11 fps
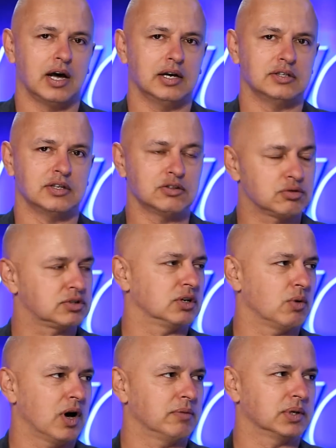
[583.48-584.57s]
is an
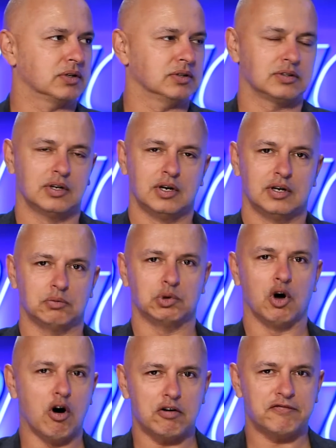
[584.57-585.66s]
interesting one because it would
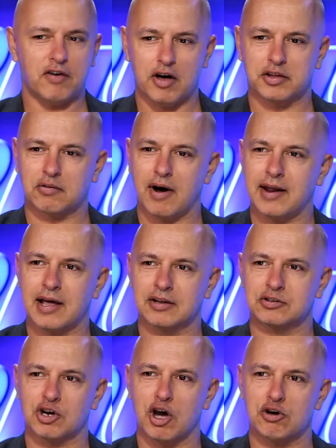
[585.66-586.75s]
horrify the great
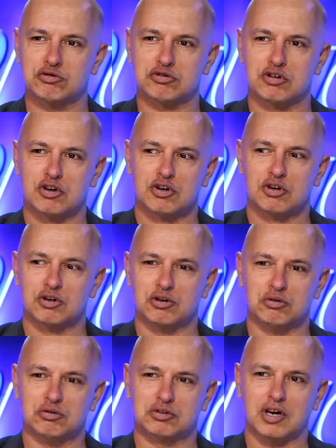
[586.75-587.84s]
Alan Jones, who